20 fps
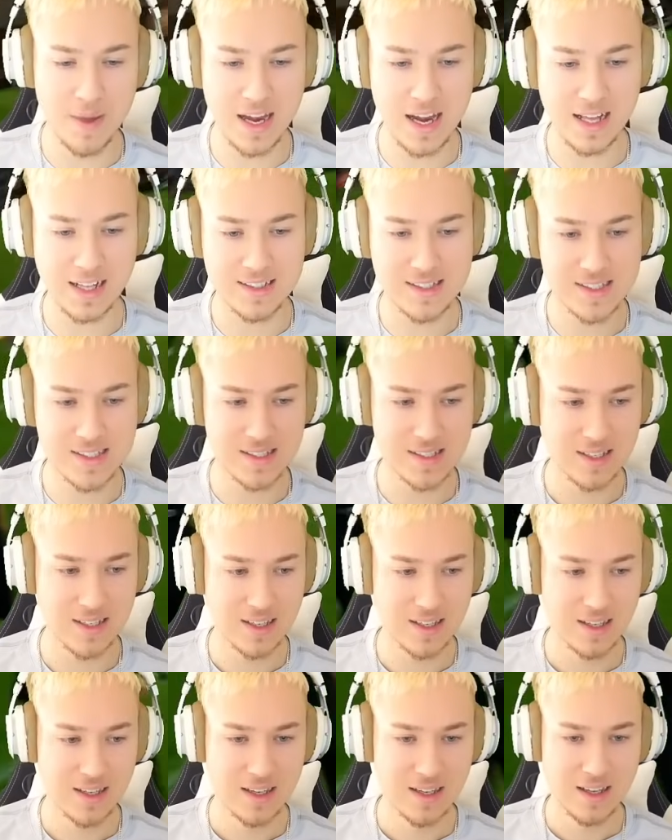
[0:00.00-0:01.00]
of minutes.
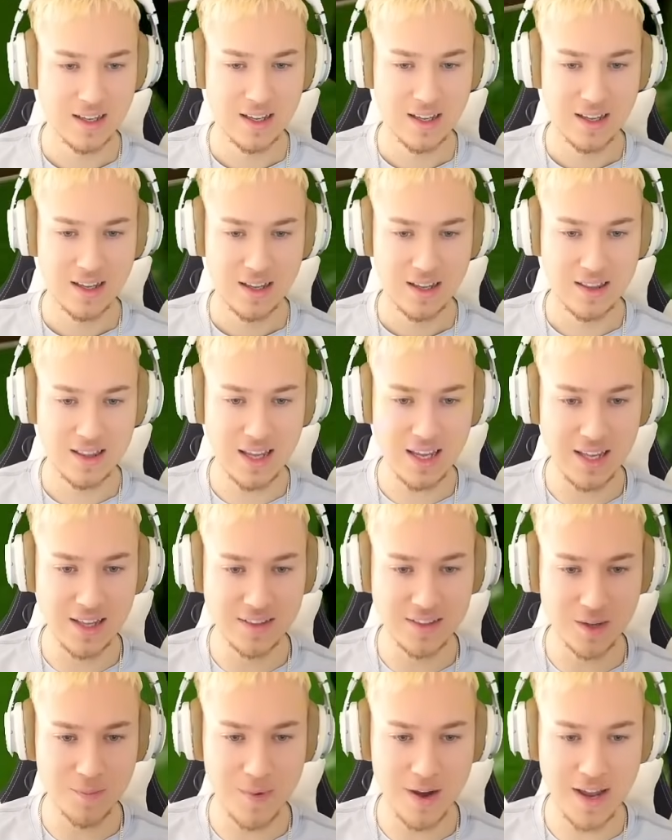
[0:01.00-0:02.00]
The
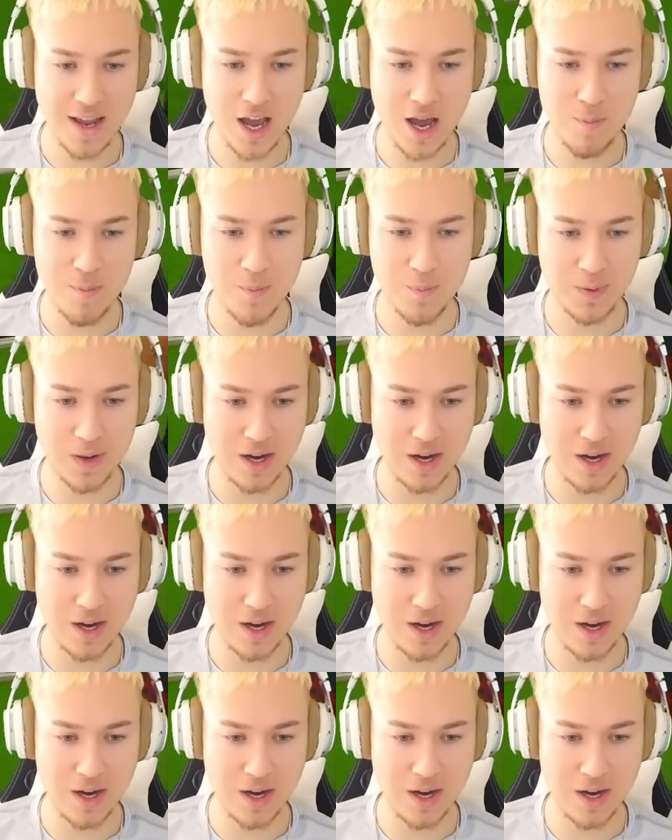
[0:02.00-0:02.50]
Inter Miami